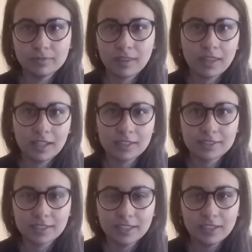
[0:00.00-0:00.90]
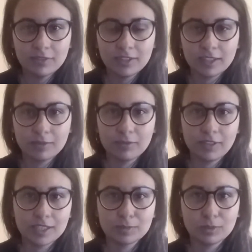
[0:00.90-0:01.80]
things lived, and
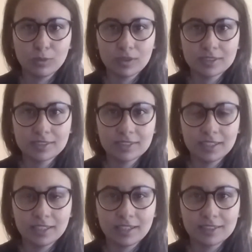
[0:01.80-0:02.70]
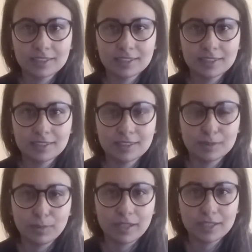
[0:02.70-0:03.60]
Facebook was seen as this
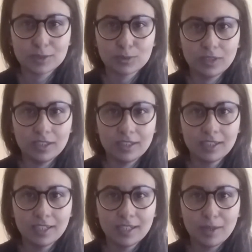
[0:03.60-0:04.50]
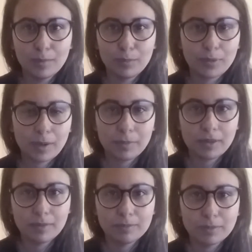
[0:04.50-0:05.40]
place where
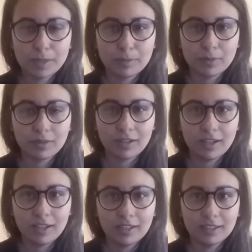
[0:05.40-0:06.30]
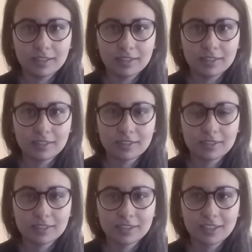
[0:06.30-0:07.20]
preppy people and
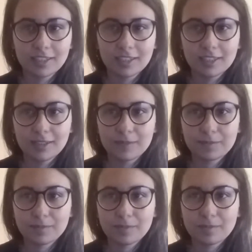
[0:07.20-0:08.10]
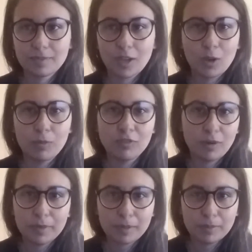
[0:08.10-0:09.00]

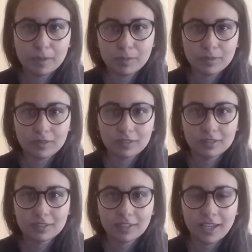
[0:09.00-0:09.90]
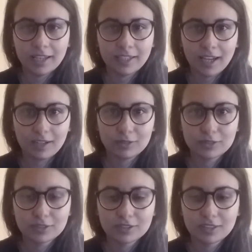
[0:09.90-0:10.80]
homophobic people hang out,